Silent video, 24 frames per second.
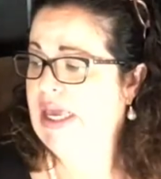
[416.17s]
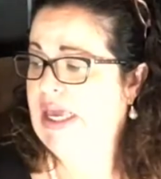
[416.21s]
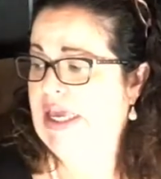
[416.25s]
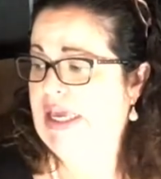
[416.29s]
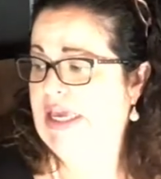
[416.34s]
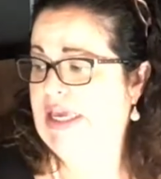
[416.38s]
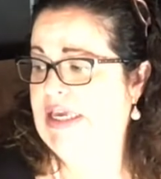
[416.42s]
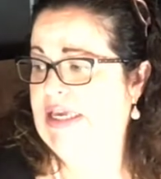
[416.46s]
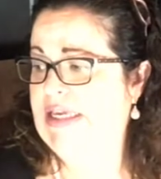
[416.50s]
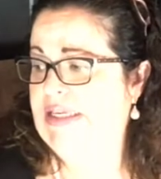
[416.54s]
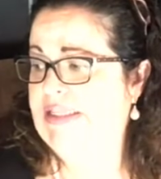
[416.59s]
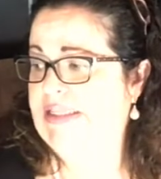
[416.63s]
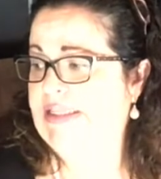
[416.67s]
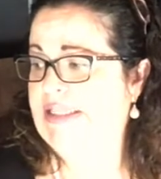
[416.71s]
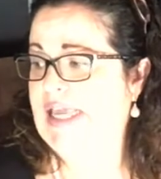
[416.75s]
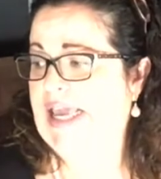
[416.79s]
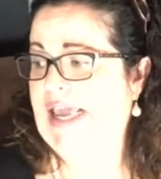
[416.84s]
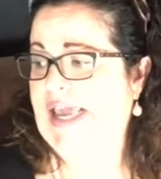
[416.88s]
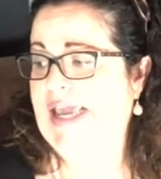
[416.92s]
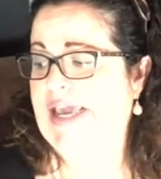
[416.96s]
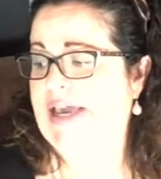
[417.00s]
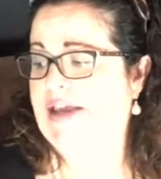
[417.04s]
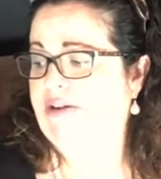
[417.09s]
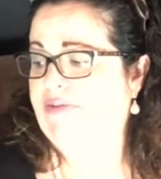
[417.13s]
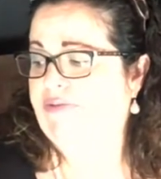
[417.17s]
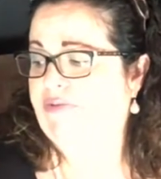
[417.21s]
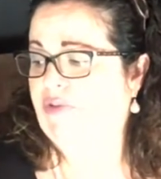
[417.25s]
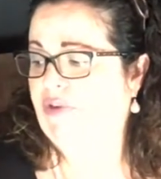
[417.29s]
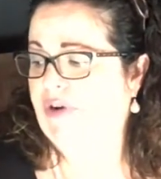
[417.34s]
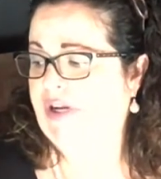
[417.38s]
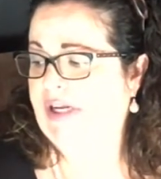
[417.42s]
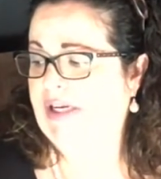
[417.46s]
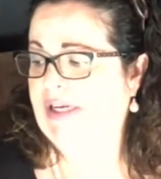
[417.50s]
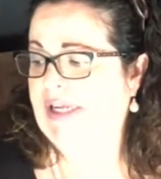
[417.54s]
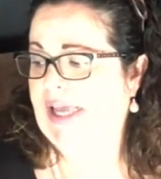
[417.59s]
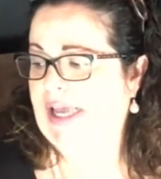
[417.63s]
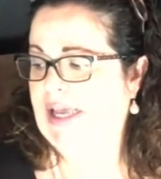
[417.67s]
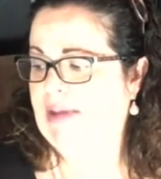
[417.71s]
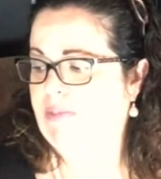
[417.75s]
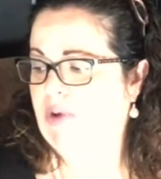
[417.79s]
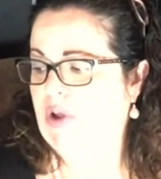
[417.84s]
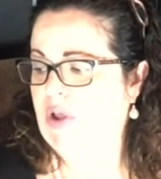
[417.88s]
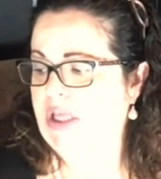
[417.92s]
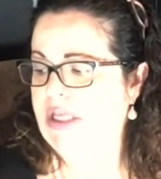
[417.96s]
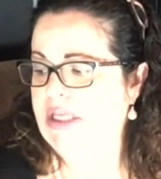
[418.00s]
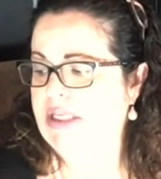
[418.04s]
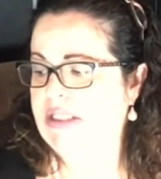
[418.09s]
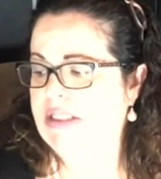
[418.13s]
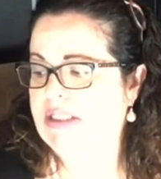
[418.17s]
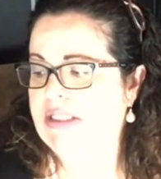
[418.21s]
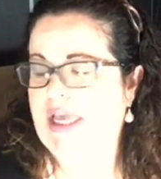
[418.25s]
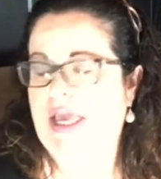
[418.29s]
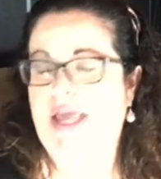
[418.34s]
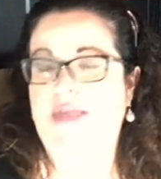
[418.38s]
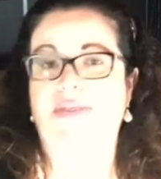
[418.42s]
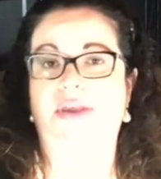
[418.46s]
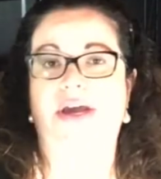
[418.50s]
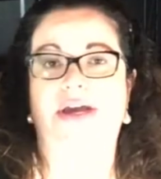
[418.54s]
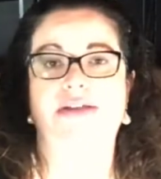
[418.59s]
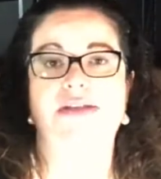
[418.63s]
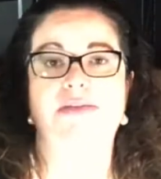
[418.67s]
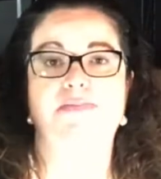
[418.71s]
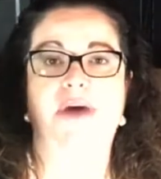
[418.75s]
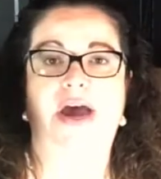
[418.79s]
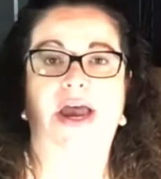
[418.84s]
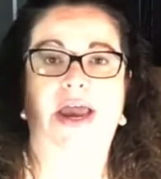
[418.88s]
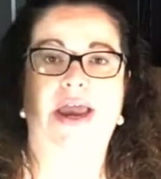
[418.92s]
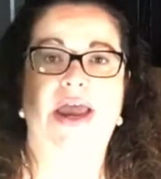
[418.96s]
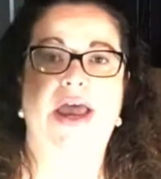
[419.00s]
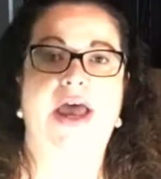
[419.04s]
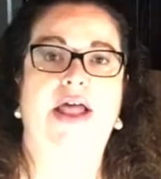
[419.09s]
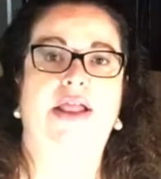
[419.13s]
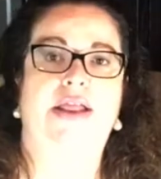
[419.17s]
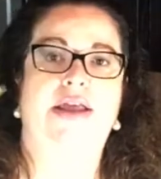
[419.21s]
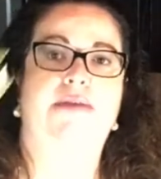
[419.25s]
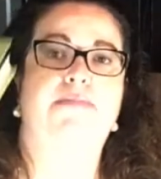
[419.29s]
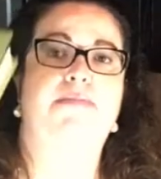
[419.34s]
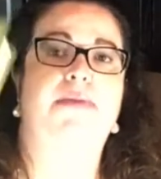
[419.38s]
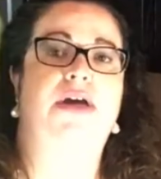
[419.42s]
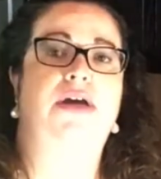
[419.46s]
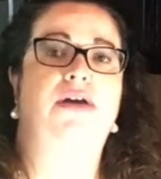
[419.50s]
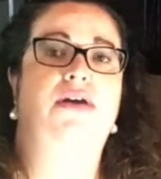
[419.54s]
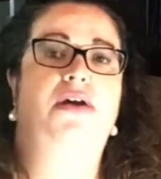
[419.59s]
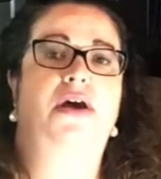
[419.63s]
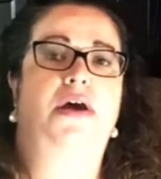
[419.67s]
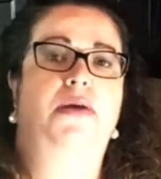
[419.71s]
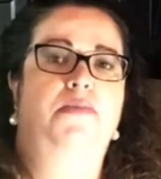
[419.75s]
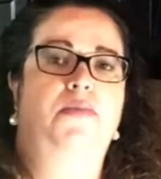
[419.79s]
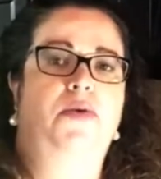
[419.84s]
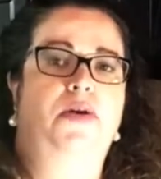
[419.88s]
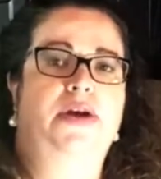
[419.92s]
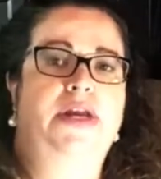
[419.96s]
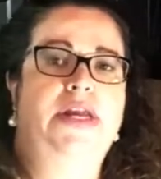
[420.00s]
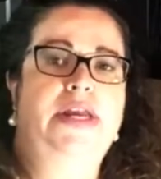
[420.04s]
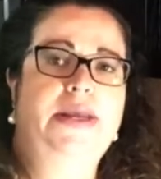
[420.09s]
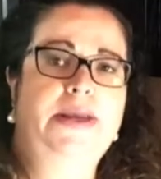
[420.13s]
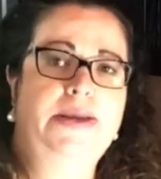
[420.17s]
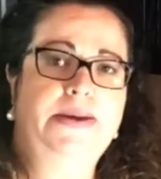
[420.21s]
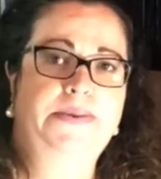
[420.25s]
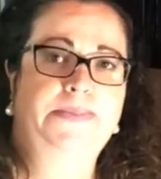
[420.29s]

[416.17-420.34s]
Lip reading: is Anne of Green Gables, and that's by Ellen Montgomery.